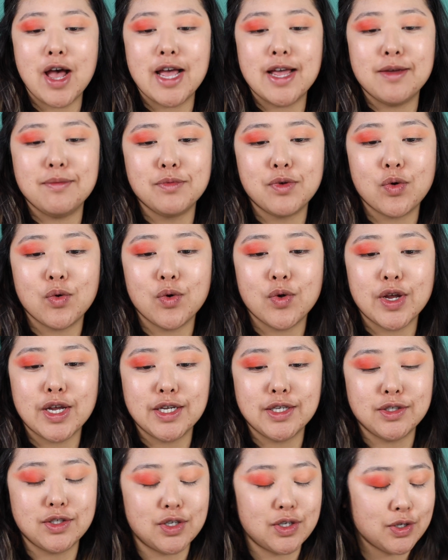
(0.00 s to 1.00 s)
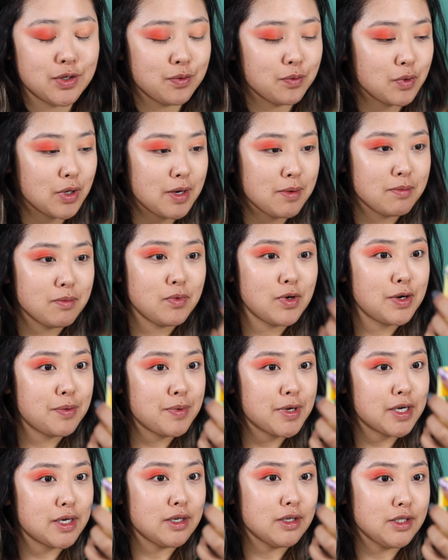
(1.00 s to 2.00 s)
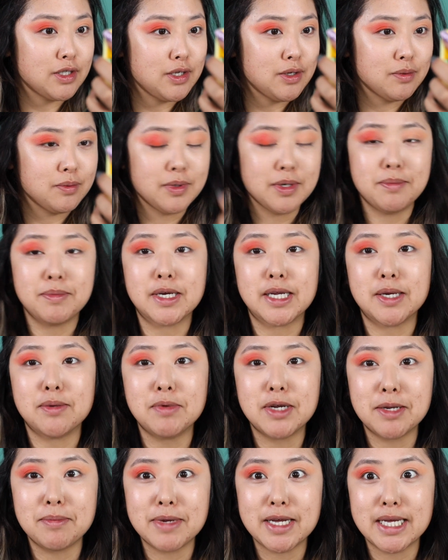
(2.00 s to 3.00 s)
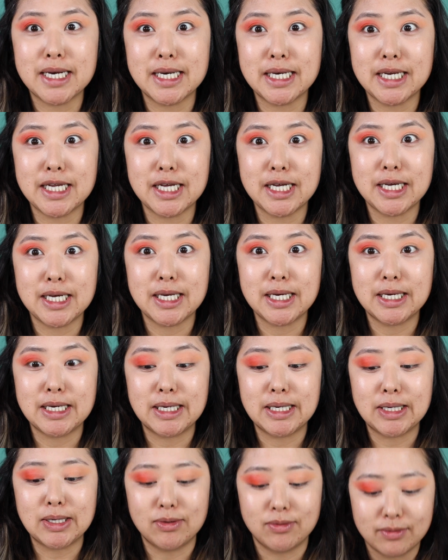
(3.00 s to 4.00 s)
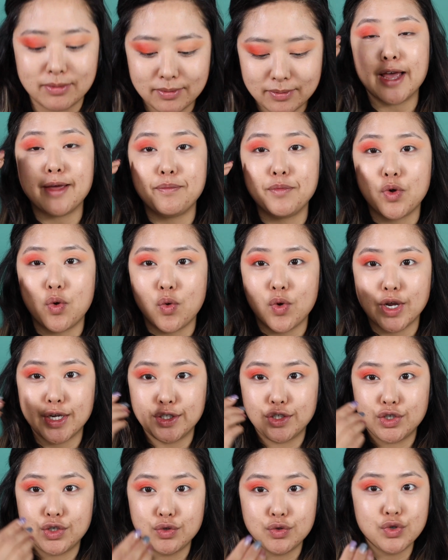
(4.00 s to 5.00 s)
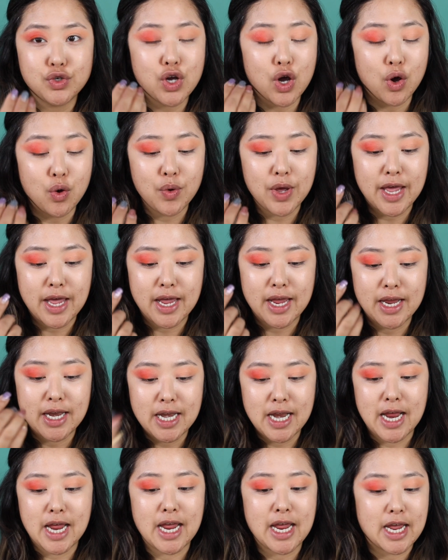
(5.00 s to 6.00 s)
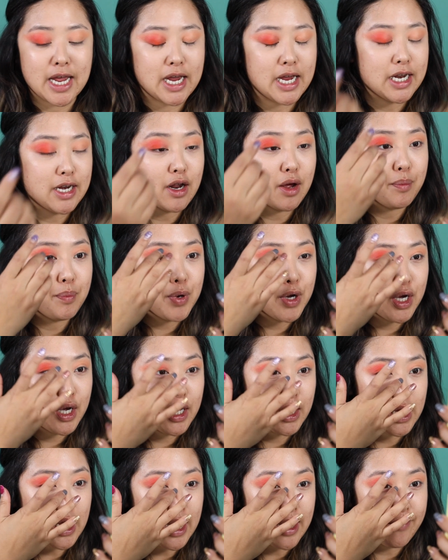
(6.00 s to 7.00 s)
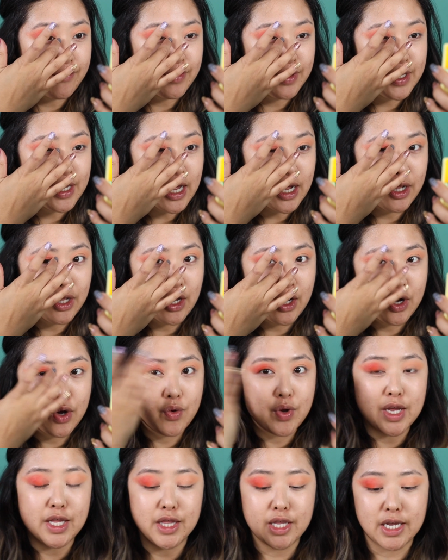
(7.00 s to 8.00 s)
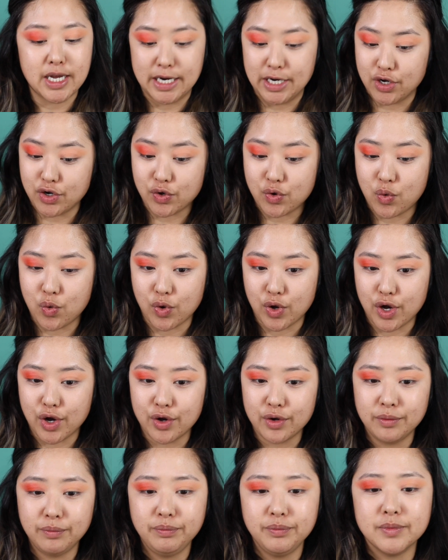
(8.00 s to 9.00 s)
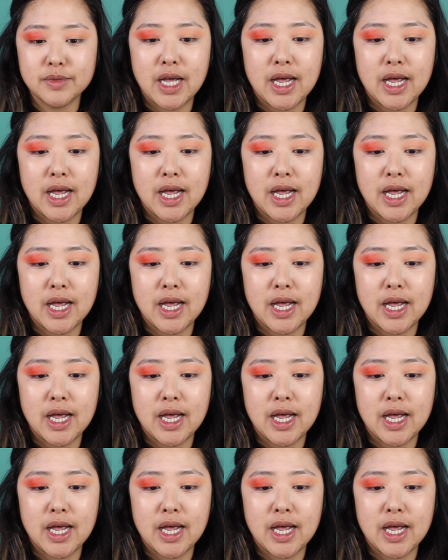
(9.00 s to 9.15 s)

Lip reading: I'm going to, what am I gonna do? What am I gonna do? I'm going to go in and put kind of yellow in the inner corner.